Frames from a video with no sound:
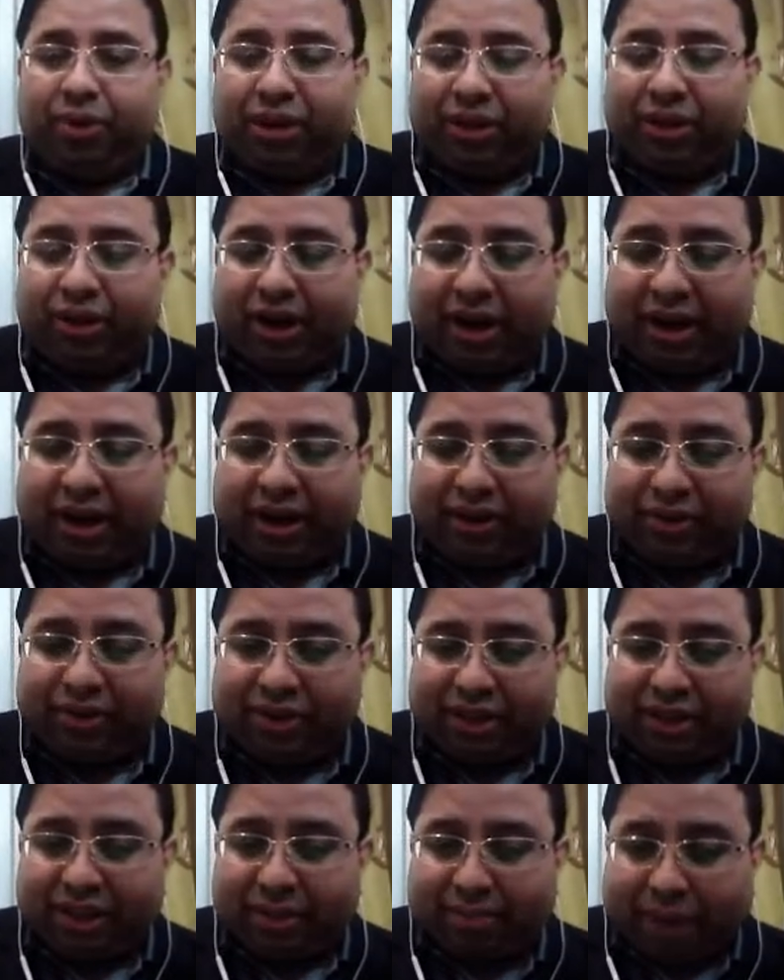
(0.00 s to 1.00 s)
Whether you are
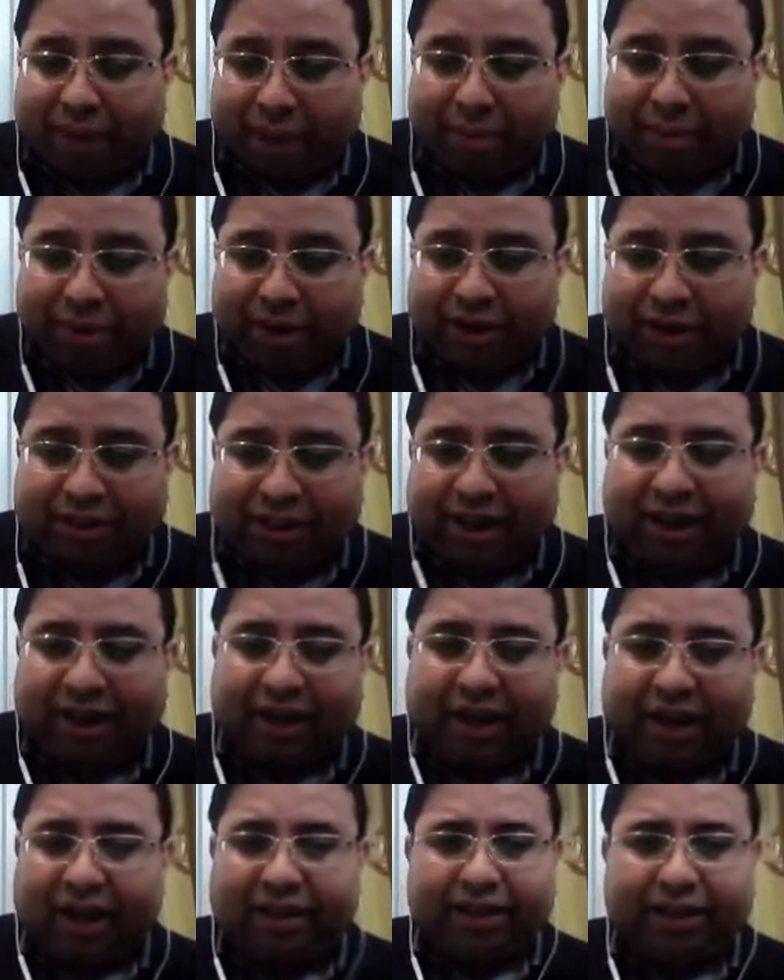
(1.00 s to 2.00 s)
using the primary data or
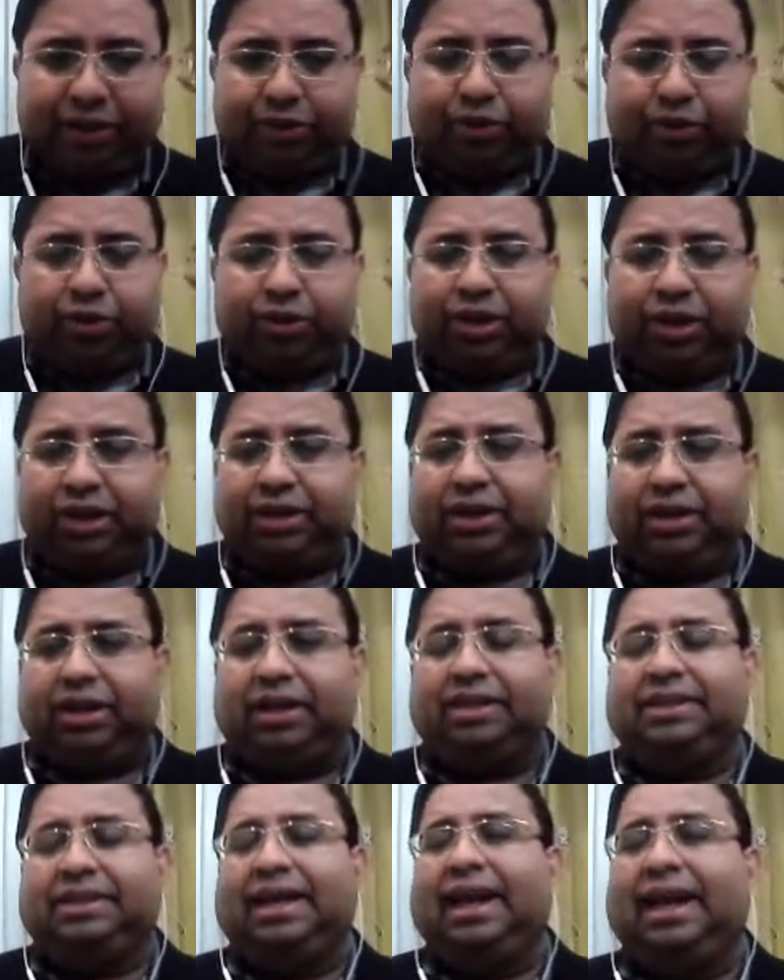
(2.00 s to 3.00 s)
secondary data, I think you know
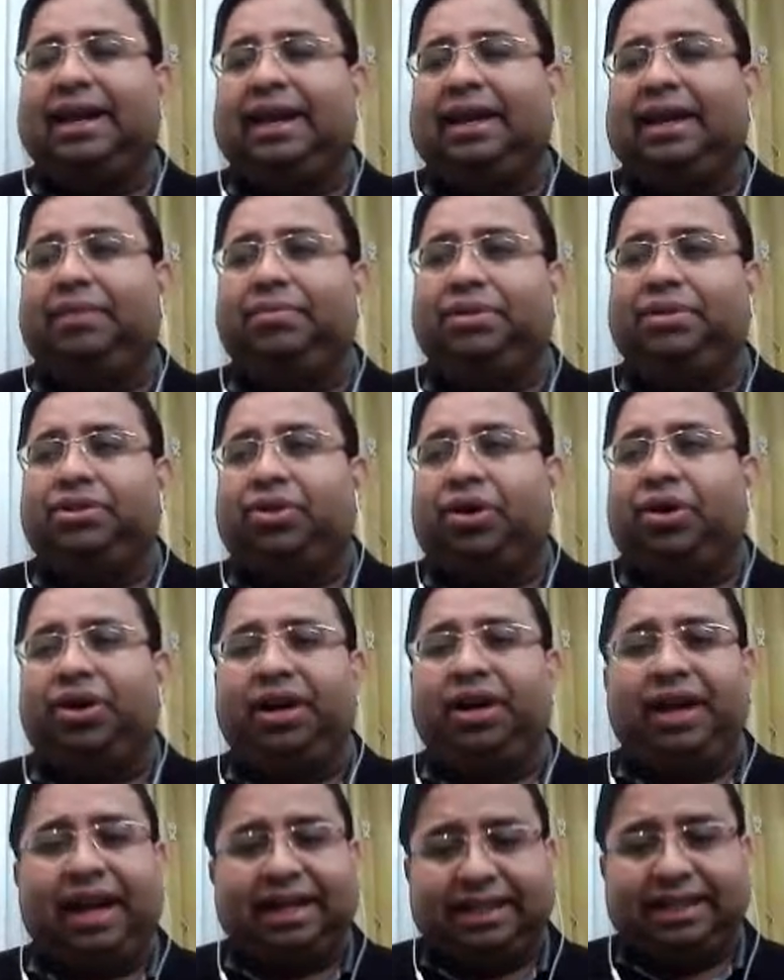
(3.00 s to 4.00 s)
that secondary data means
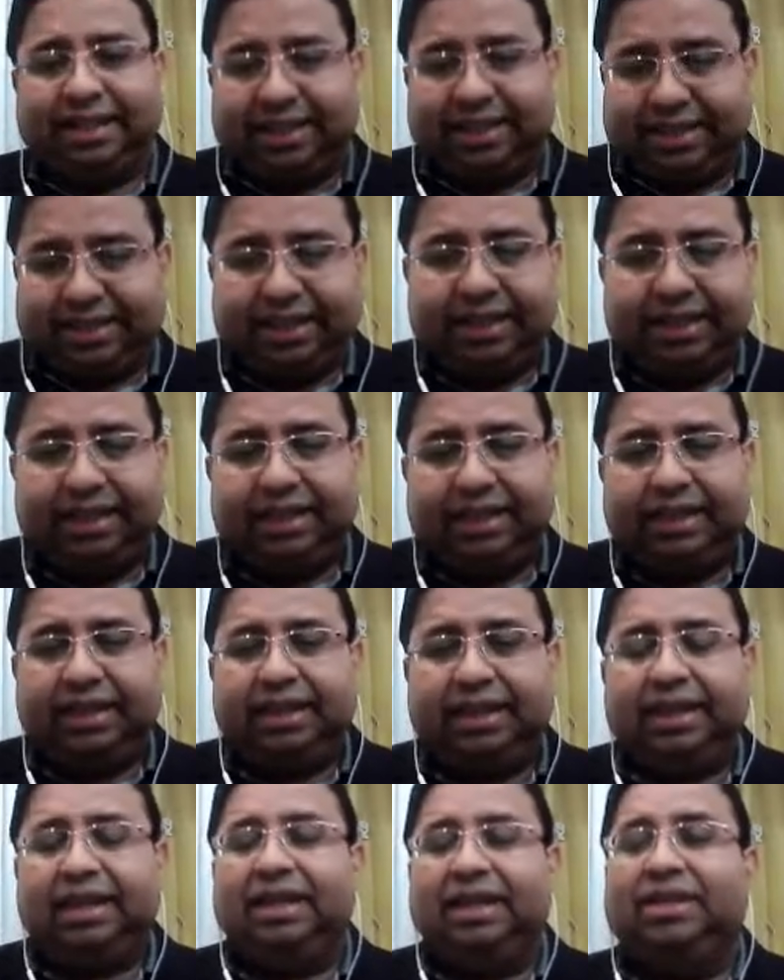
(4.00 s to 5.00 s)
already existing.
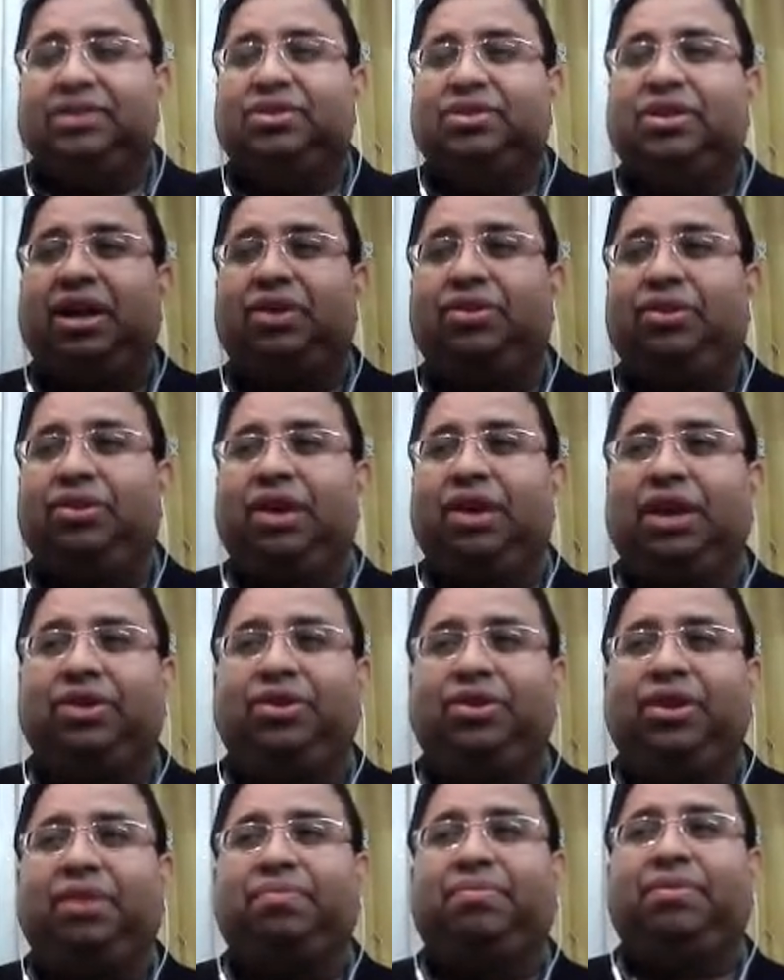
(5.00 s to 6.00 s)
So now you
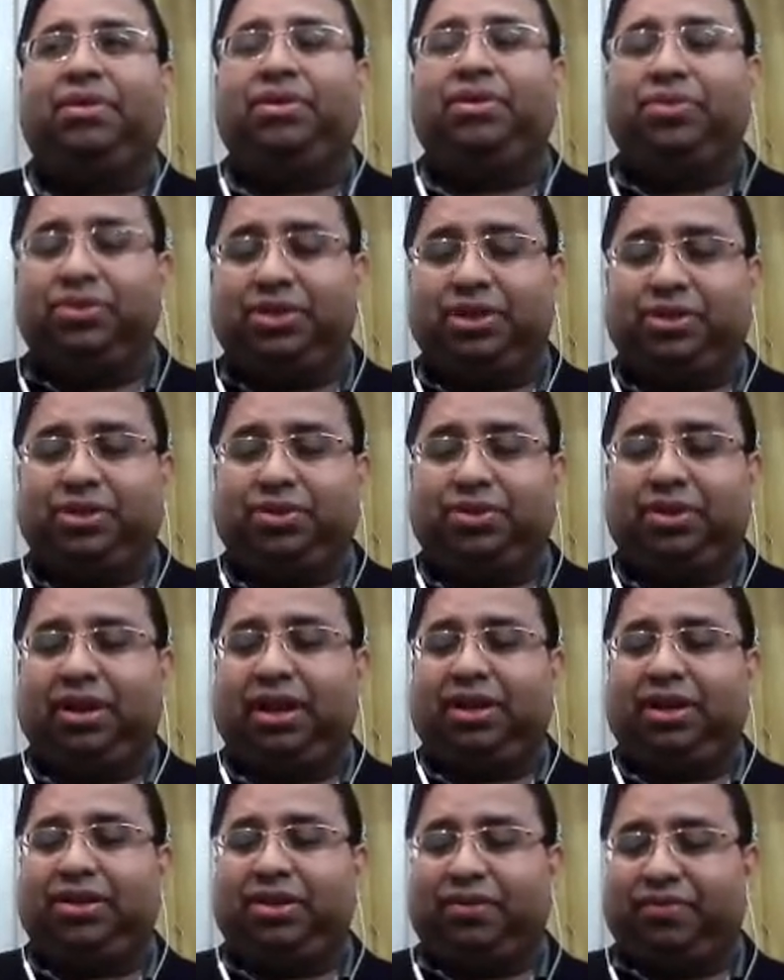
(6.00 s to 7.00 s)
like to use this
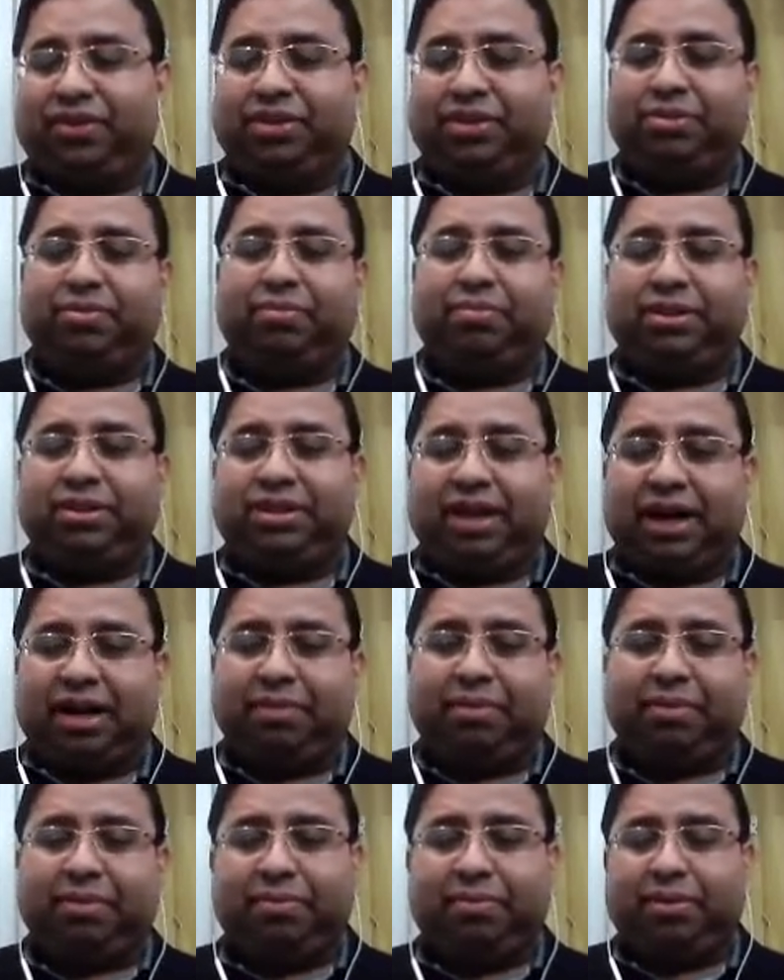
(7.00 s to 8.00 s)
one, like conference paper,
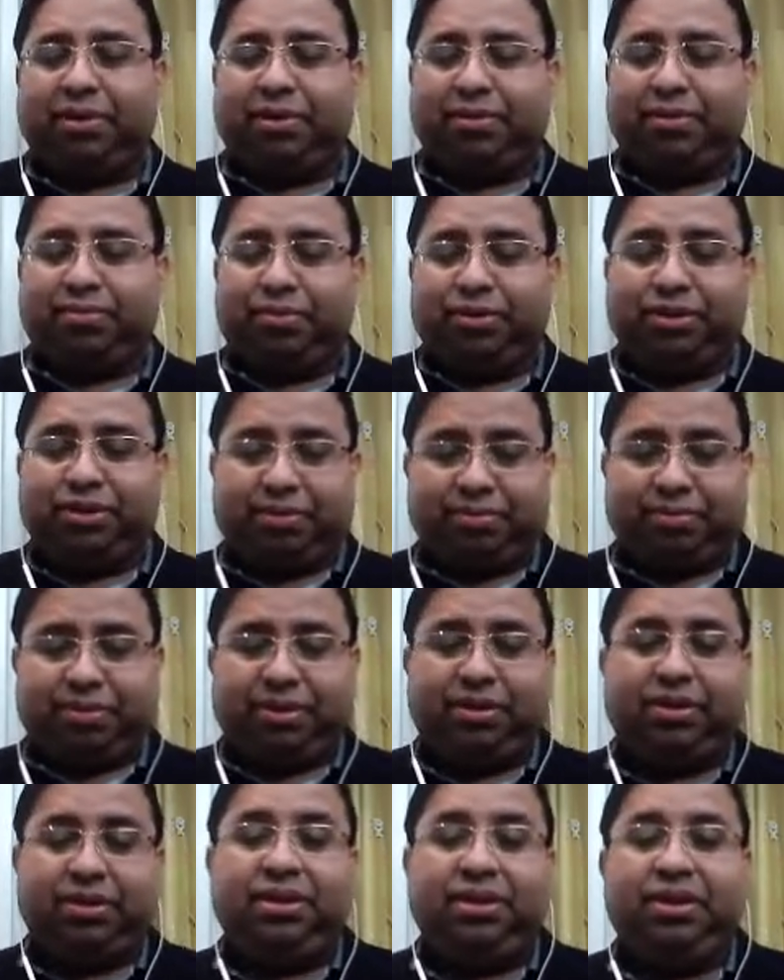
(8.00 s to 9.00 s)
journal paper, book
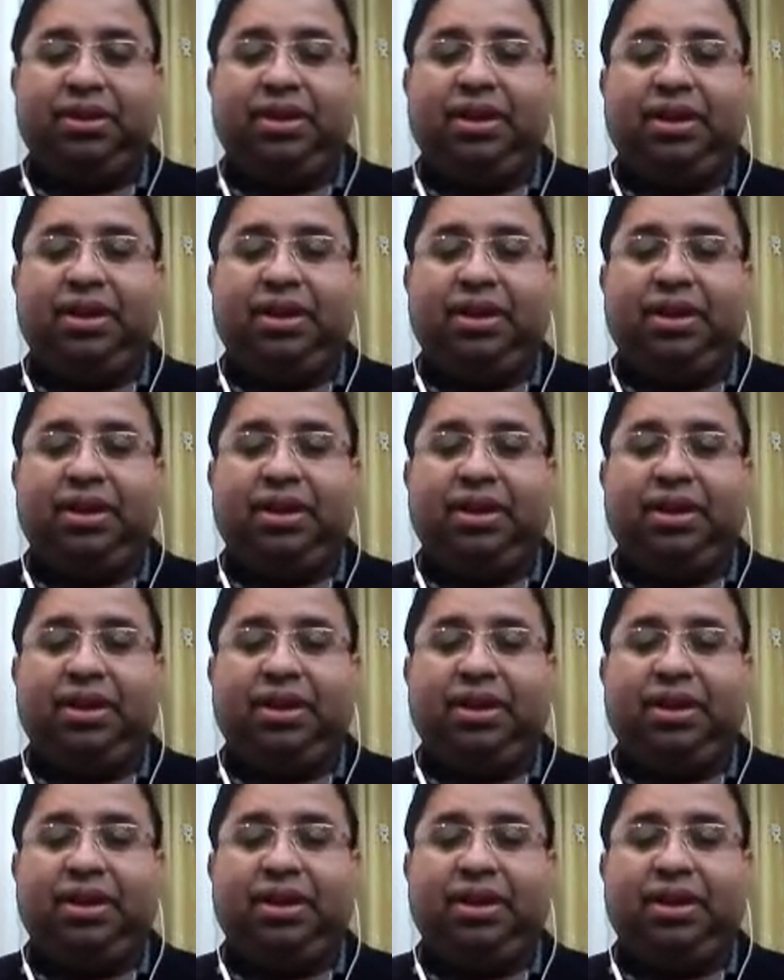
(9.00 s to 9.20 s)
chapter.